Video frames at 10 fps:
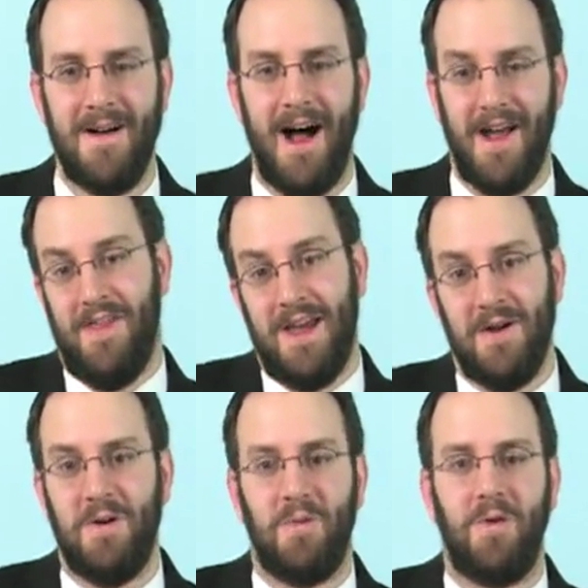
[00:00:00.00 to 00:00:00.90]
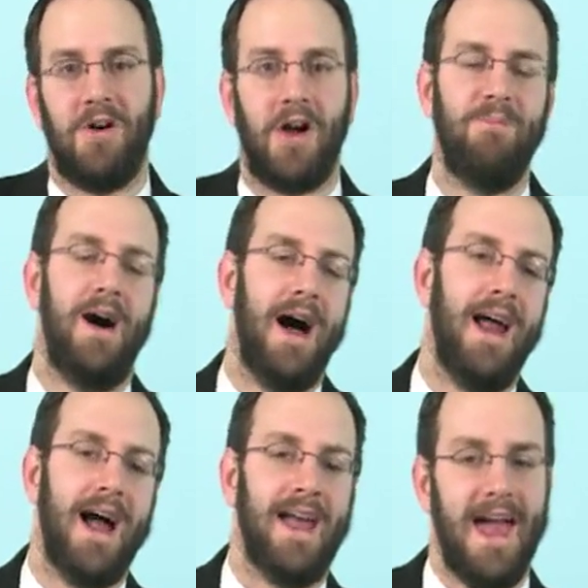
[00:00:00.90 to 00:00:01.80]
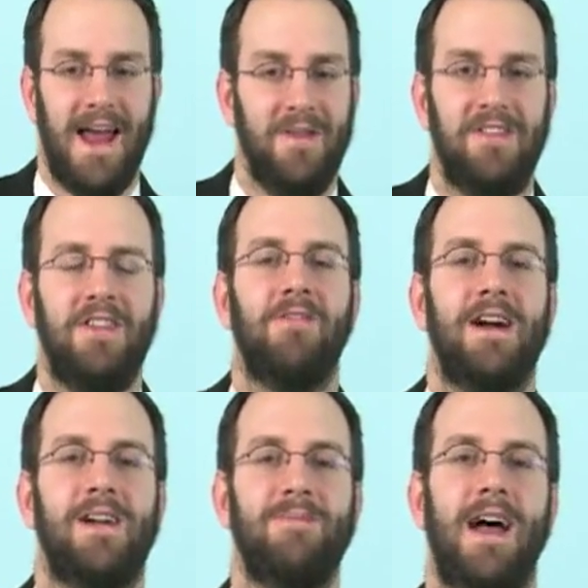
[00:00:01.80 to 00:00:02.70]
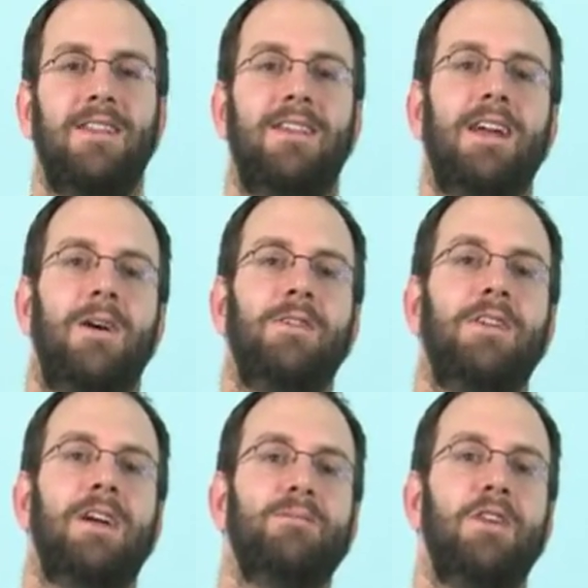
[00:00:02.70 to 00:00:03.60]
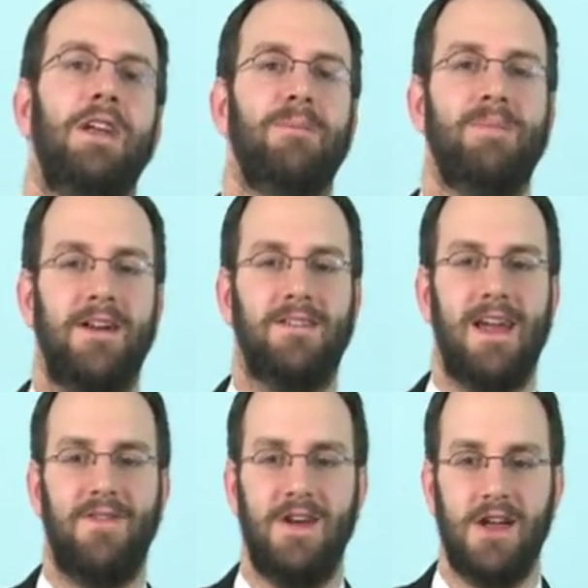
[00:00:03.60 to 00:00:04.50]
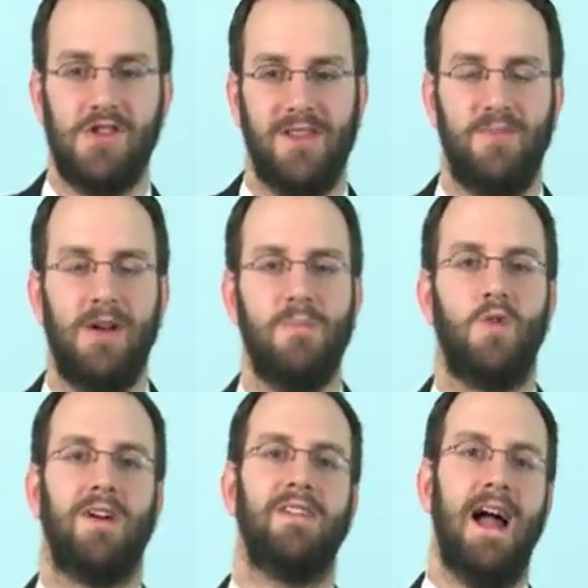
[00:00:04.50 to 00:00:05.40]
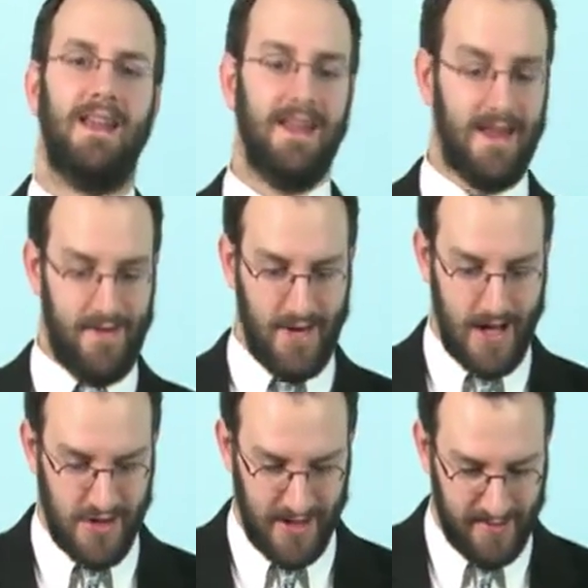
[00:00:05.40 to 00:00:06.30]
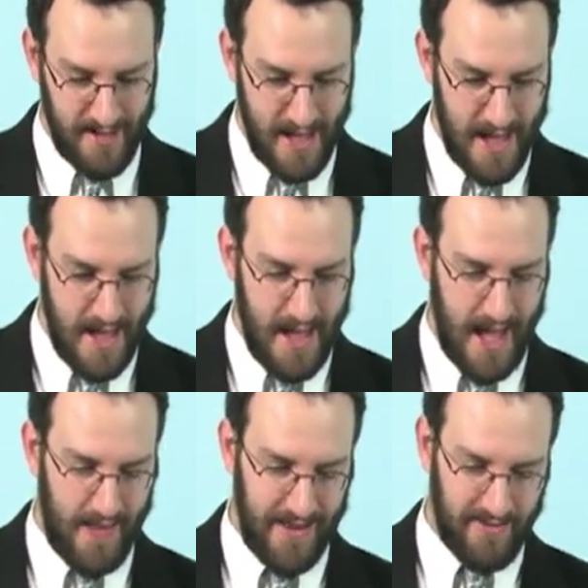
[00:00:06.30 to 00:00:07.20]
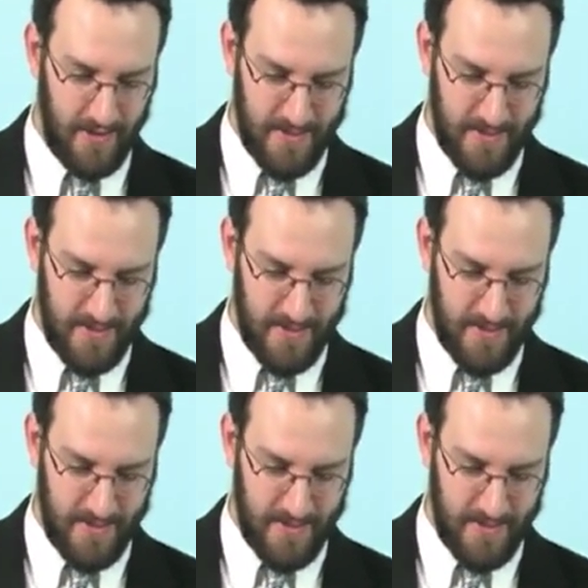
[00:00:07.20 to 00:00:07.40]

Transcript: I think it would work, but again, I would still recommend, you know, if you can put in better definitions, put in more exacting definitions, hey, that's all the